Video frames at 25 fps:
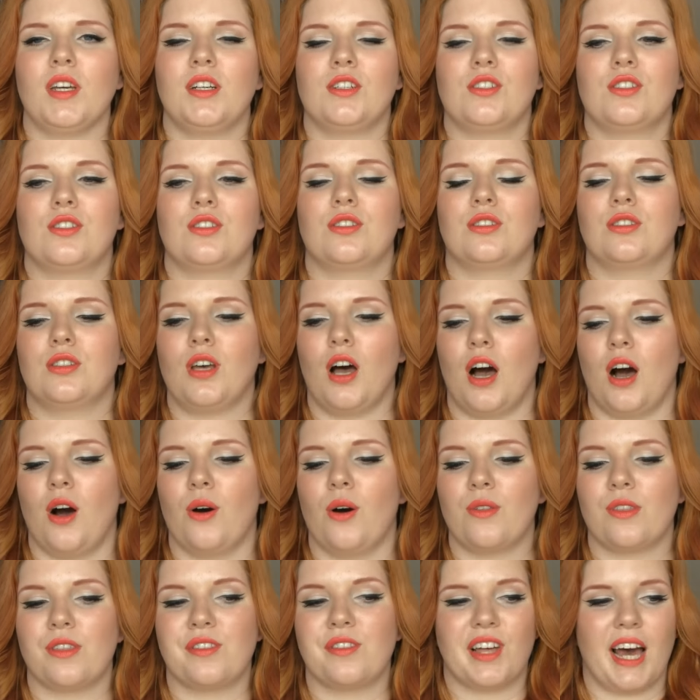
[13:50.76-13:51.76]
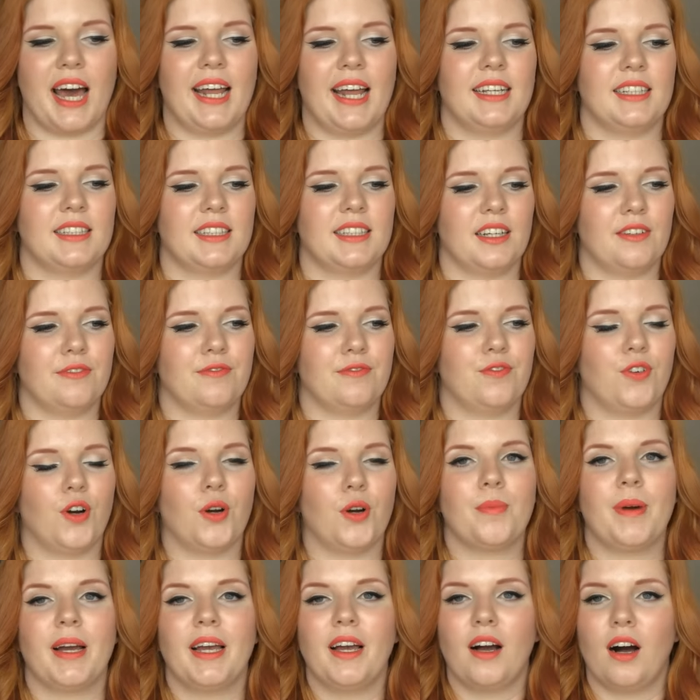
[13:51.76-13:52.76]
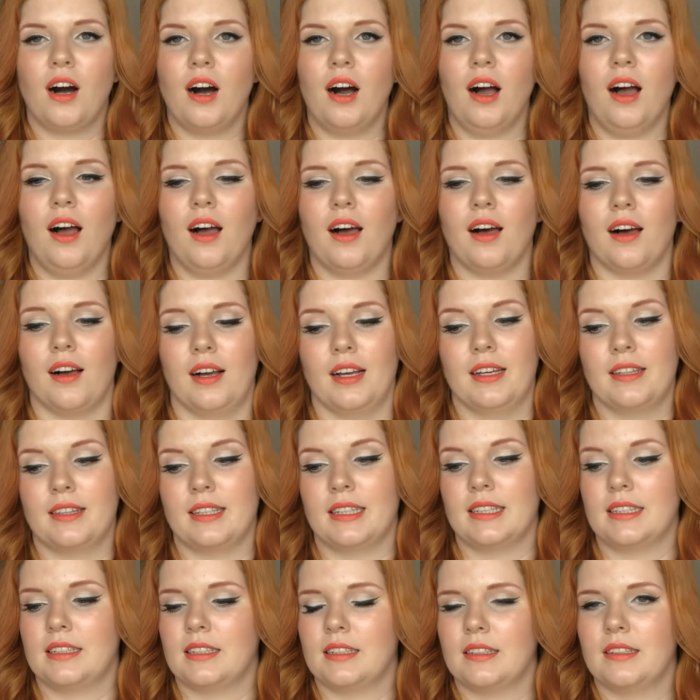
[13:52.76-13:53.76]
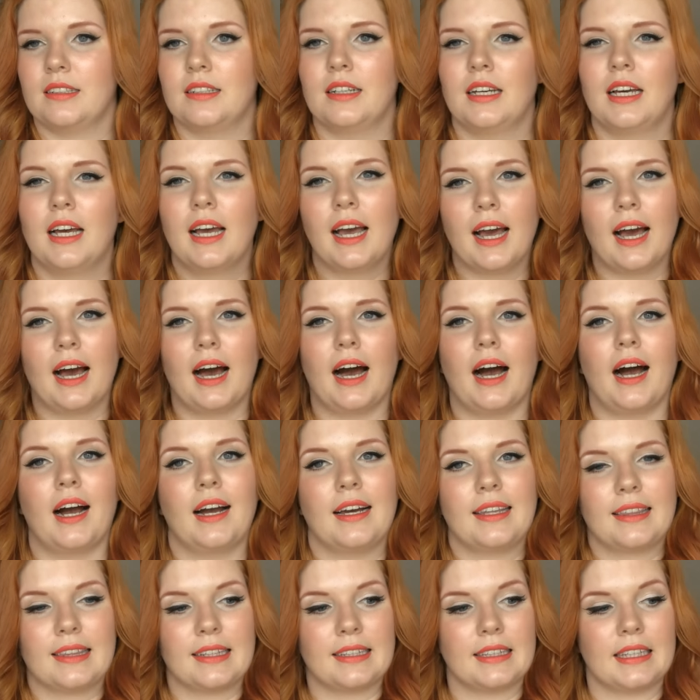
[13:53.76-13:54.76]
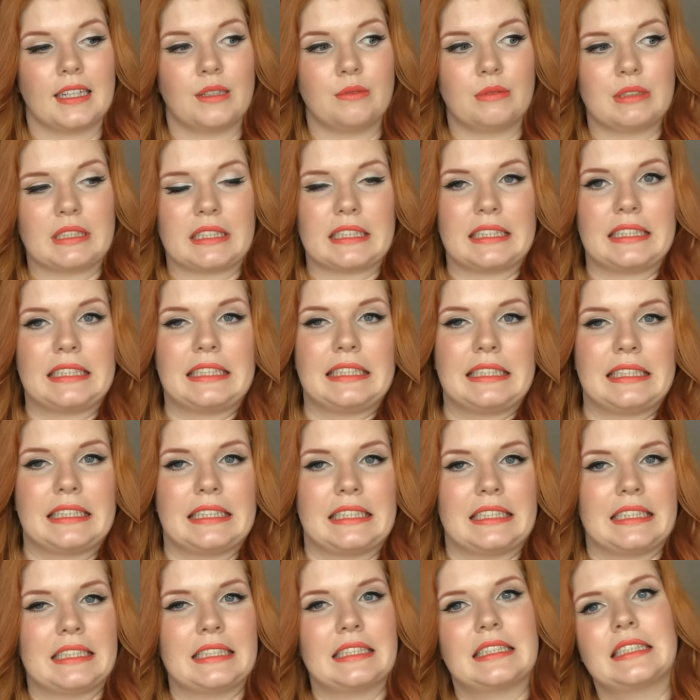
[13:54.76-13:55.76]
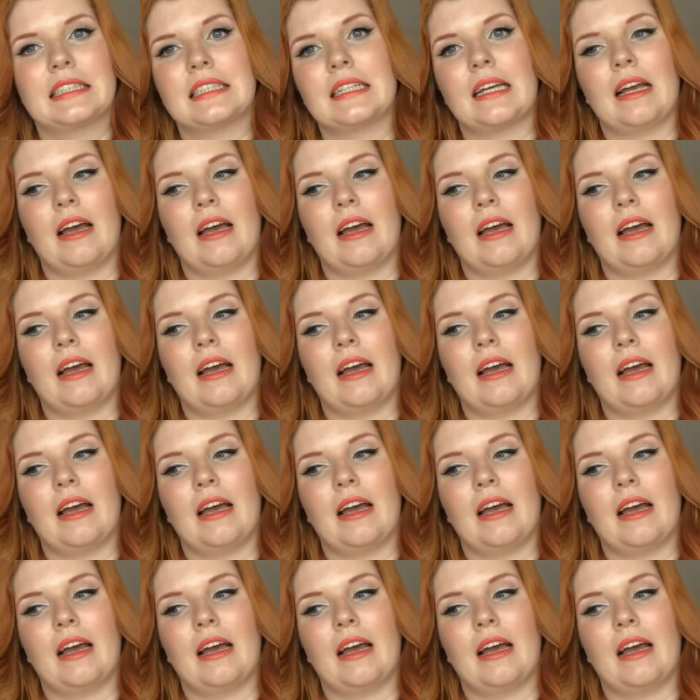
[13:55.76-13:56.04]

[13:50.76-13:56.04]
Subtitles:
So that is it for my haul. I think that was a lot,